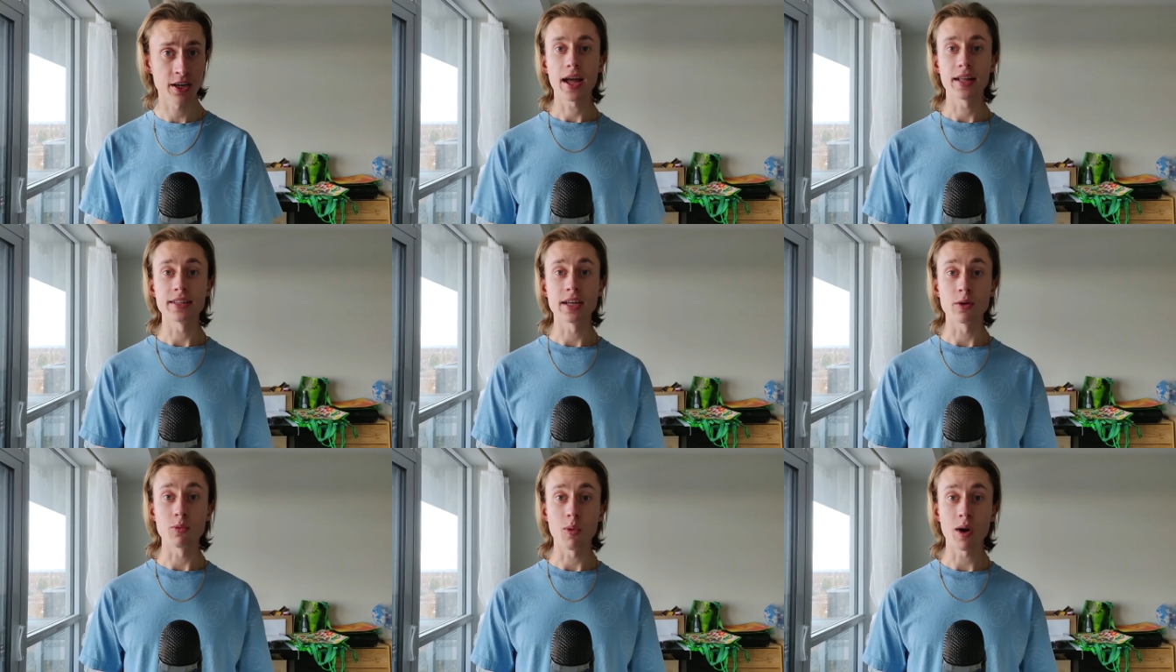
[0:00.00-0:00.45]

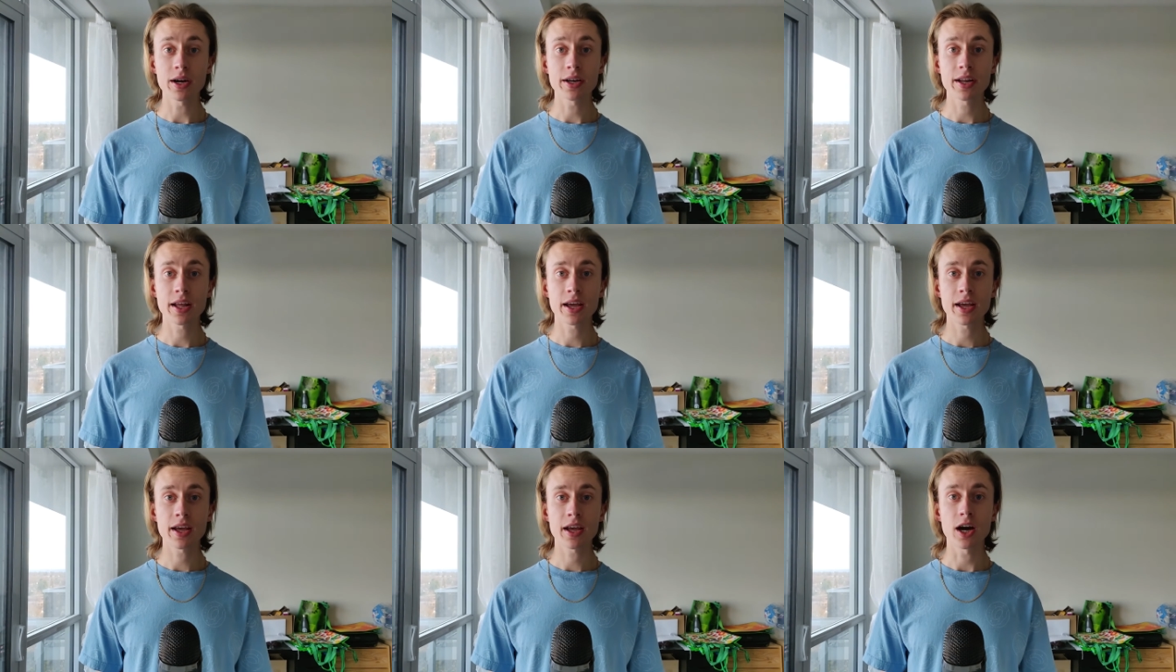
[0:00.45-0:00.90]
And then one
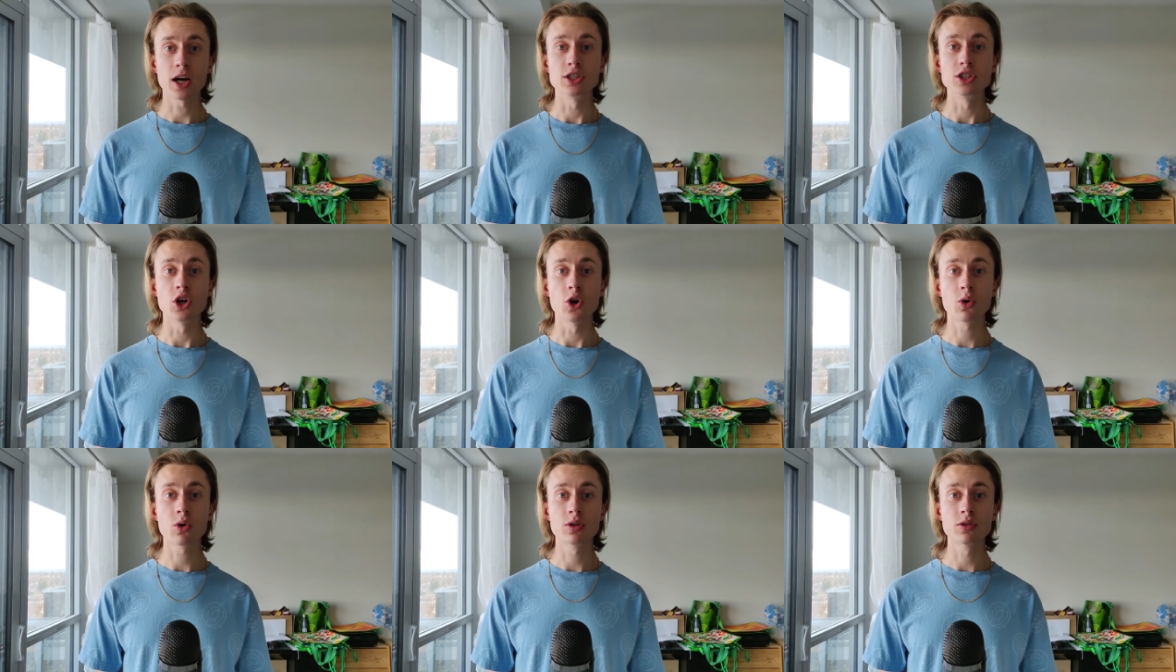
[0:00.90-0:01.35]
day, a
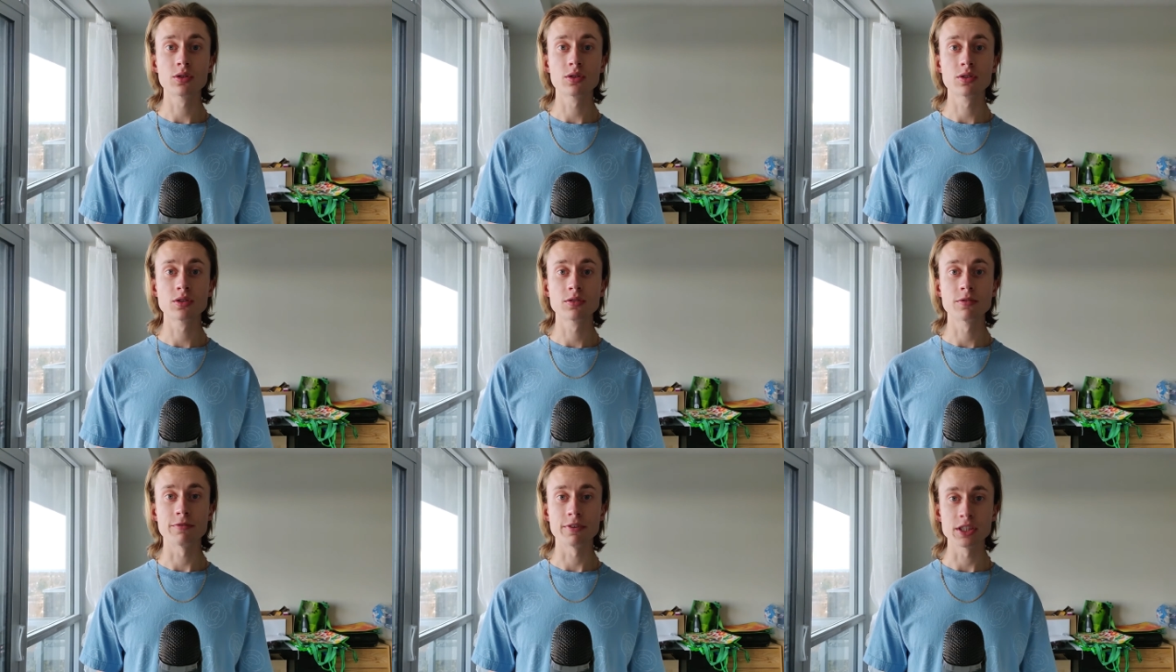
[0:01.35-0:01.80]

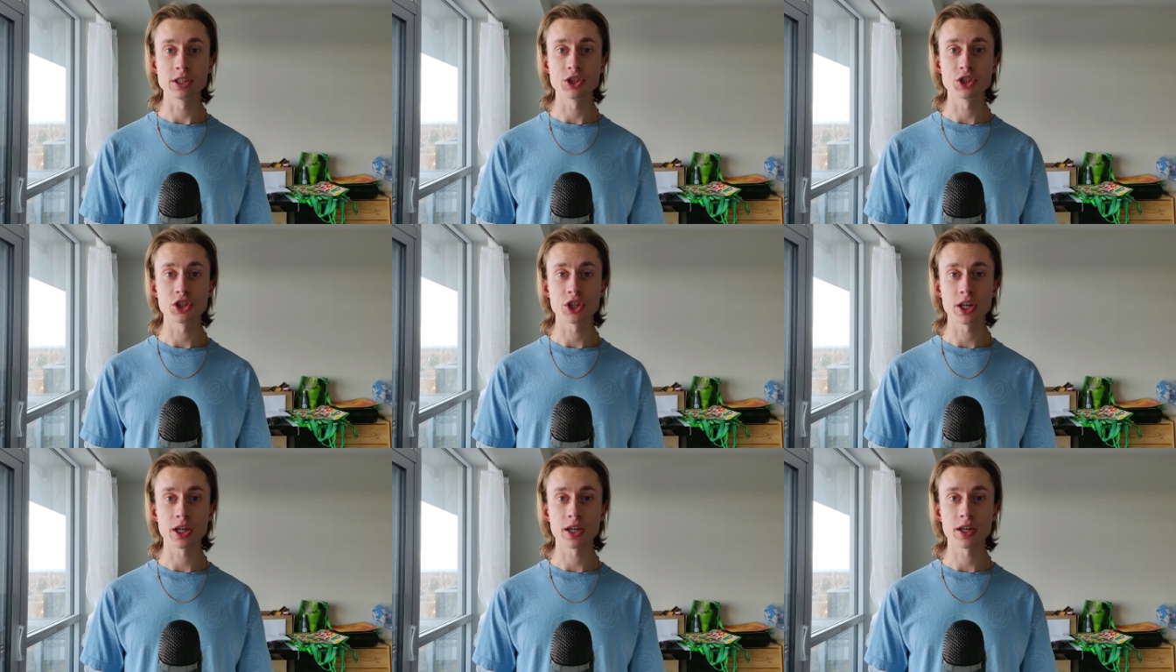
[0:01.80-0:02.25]
local
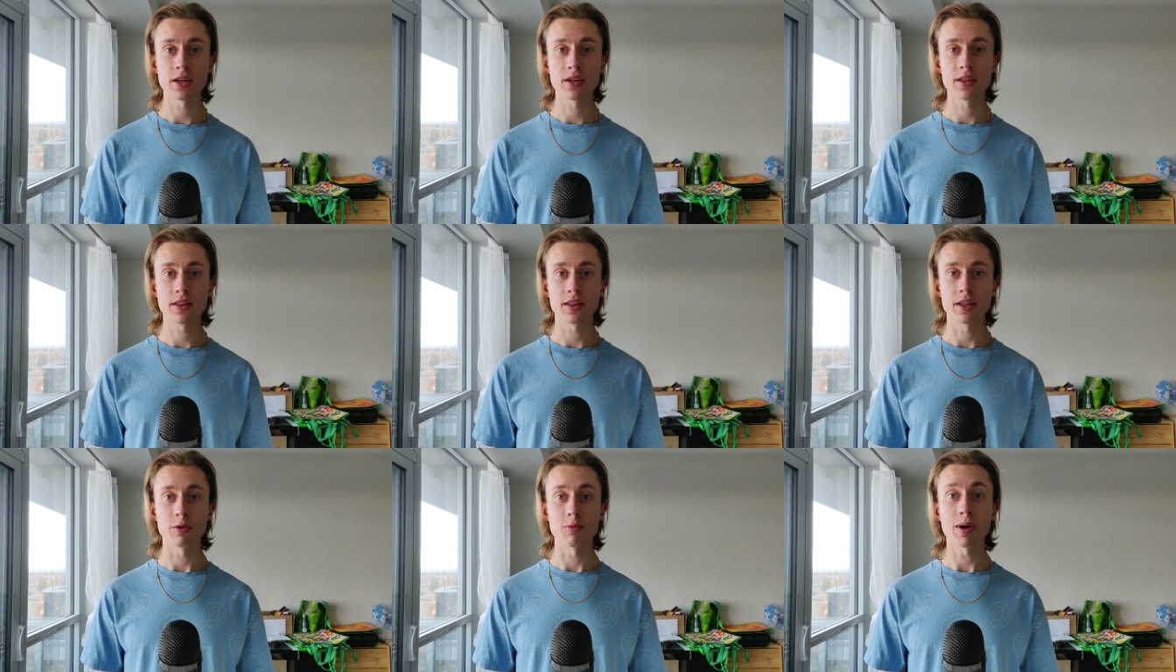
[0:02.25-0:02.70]
villager,
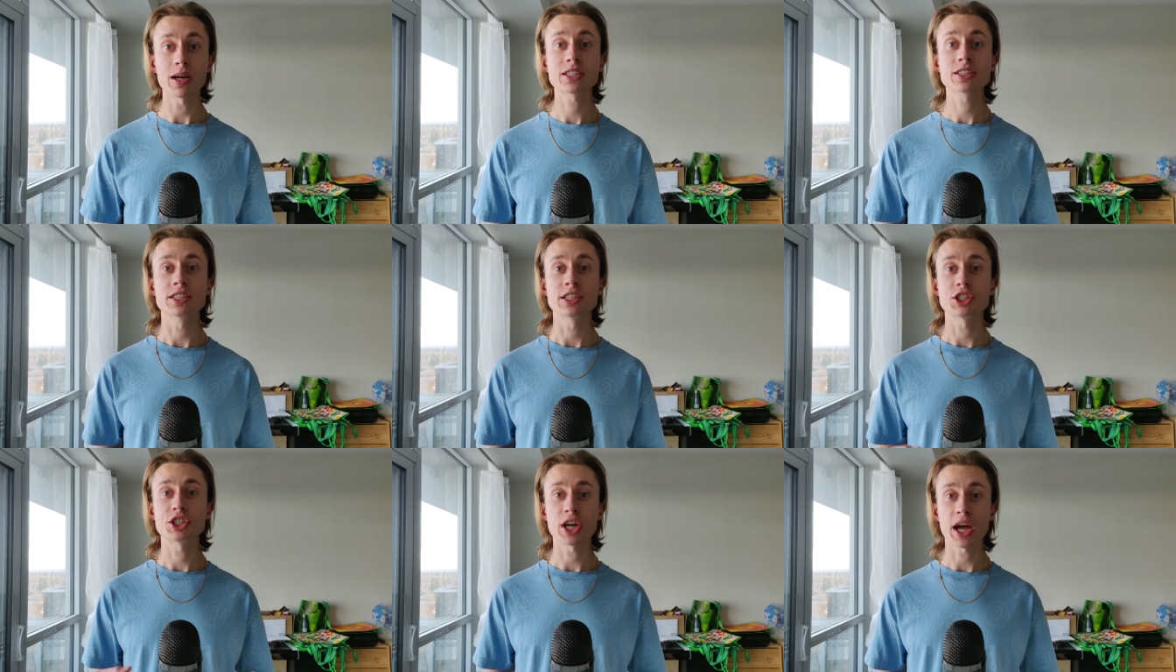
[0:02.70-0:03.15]
the
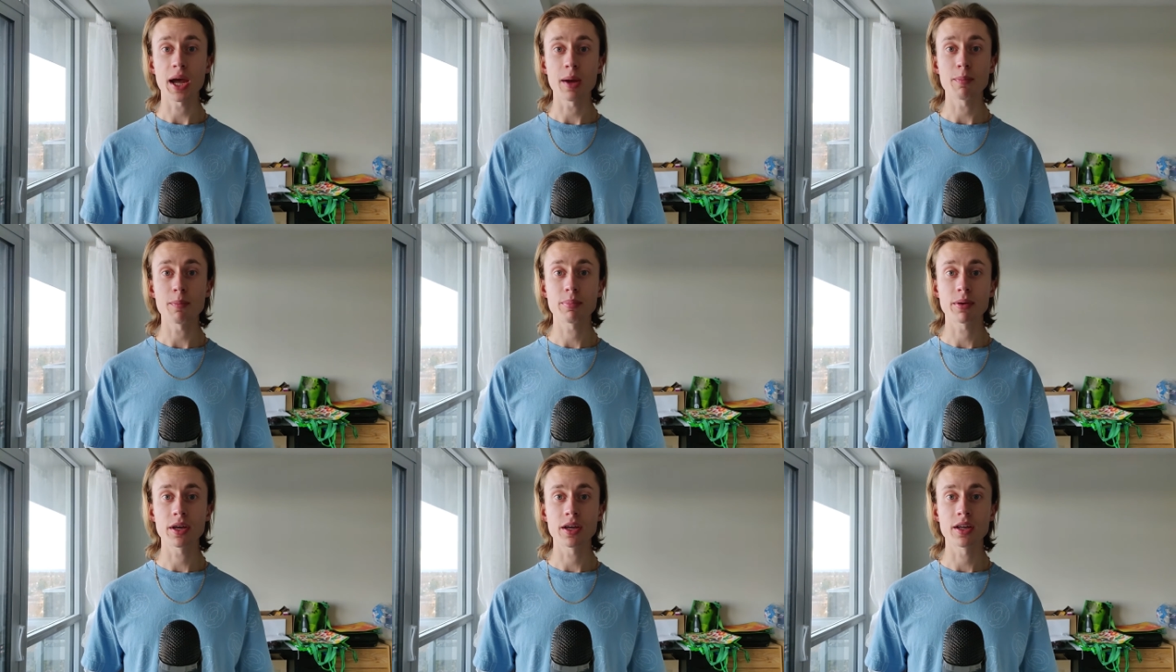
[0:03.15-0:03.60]
wrestling
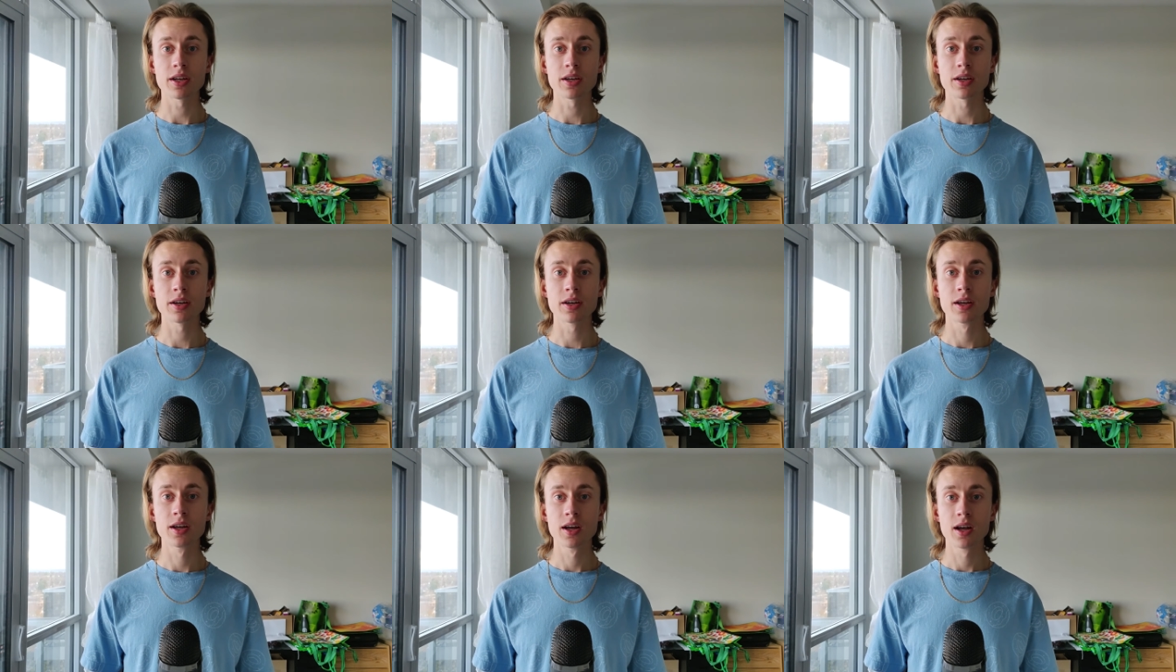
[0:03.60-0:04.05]

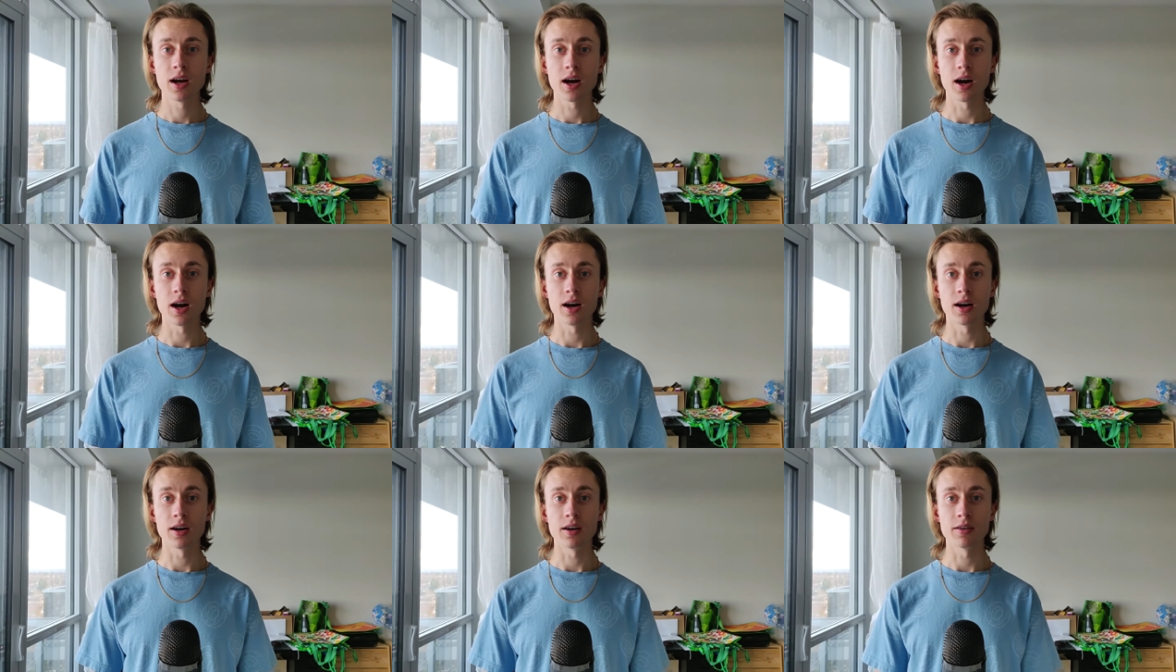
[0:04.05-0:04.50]
champion
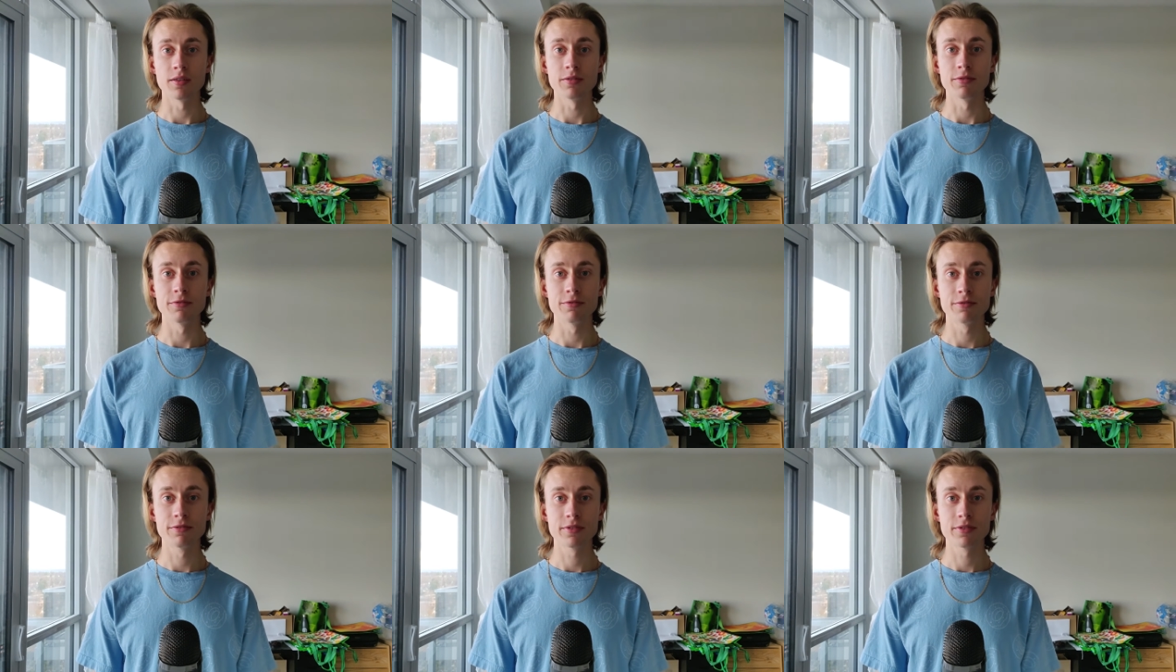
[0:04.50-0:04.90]
of